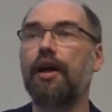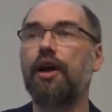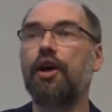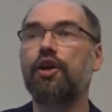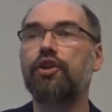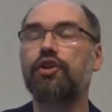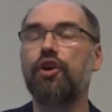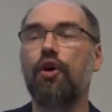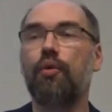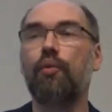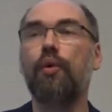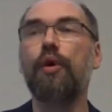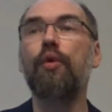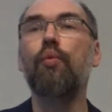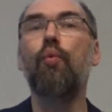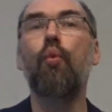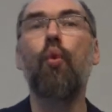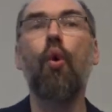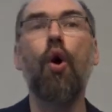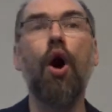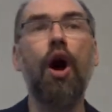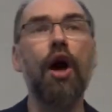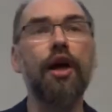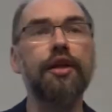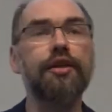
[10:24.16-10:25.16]
So we
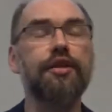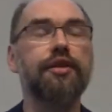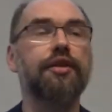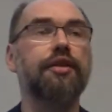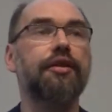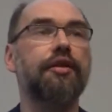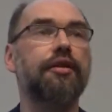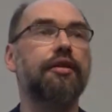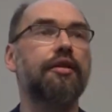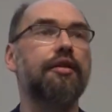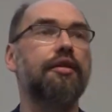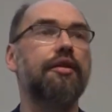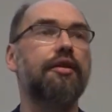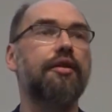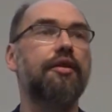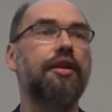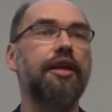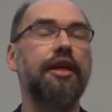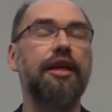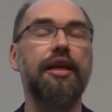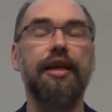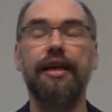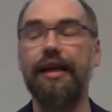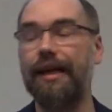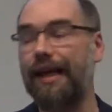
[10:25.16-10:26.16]
want
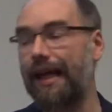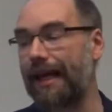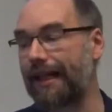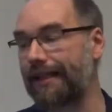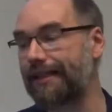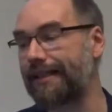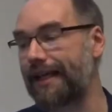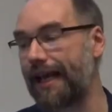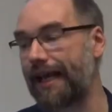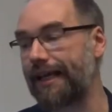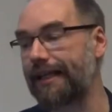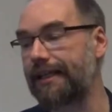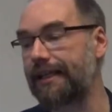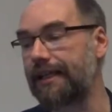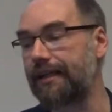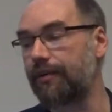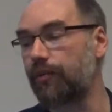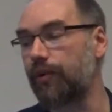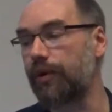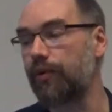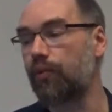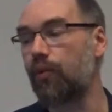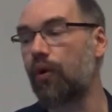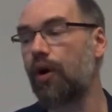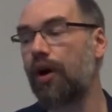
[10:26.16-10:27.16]
the data,
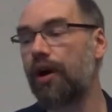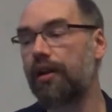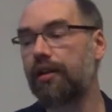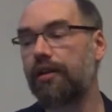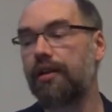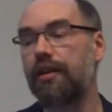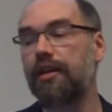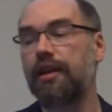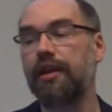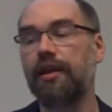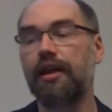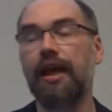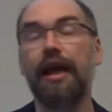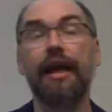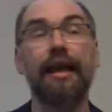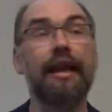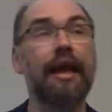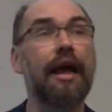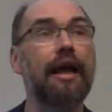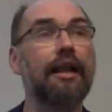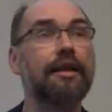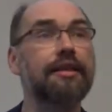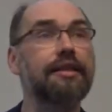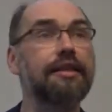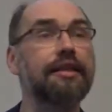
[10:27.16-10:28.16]
we want the
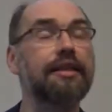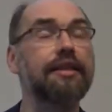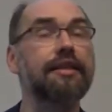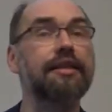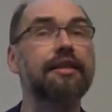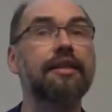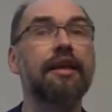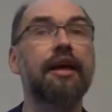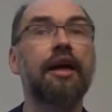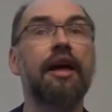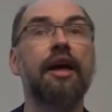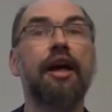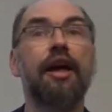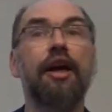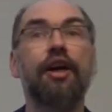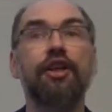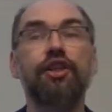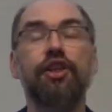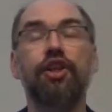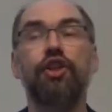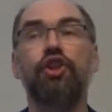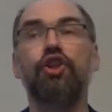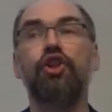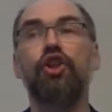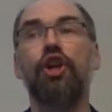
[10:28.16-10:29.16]
analysis
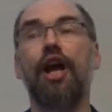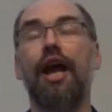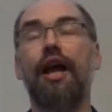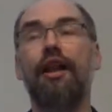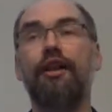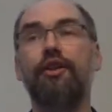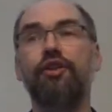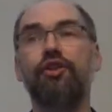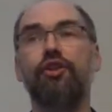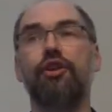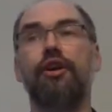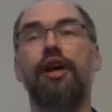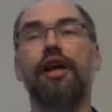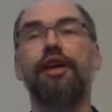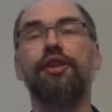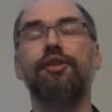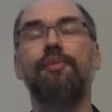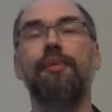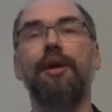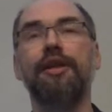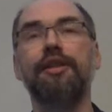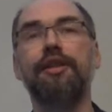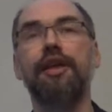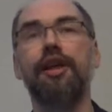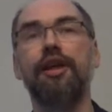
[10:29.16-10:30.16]
to challenge our
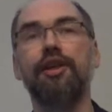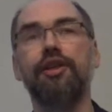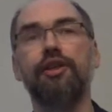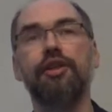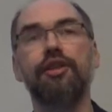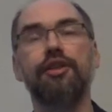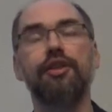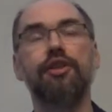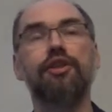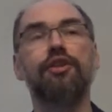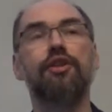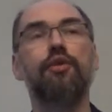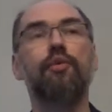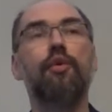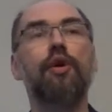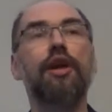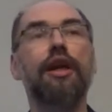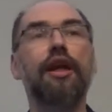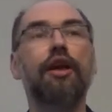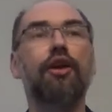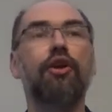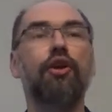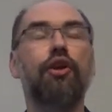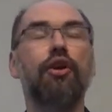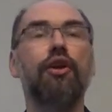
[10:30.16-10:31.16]
expectations. And so we want
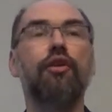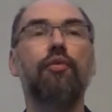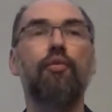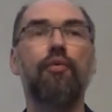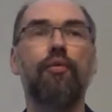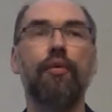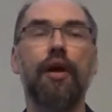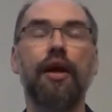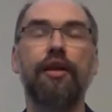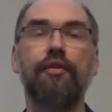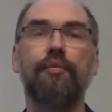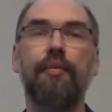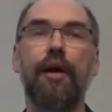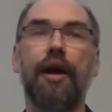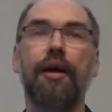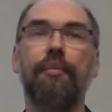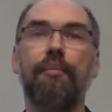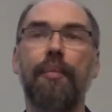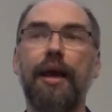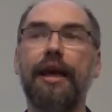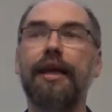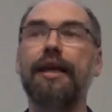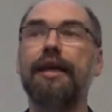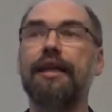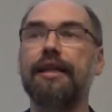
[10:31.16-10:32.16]
to get good at
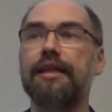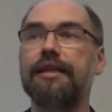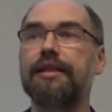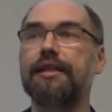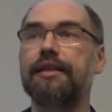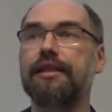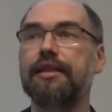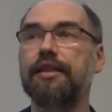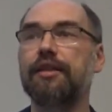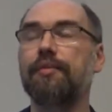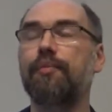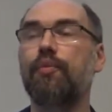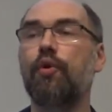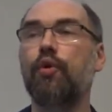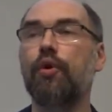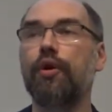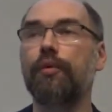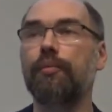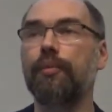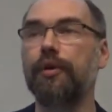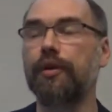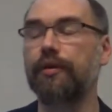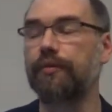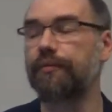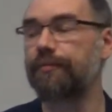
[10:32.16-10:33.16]
making this
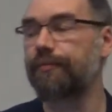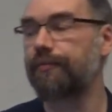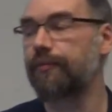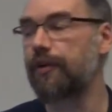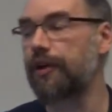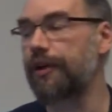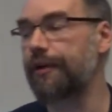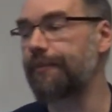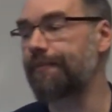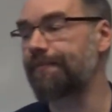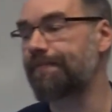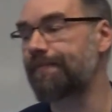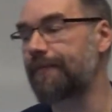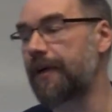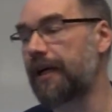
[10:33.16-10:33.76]
disappointment, right?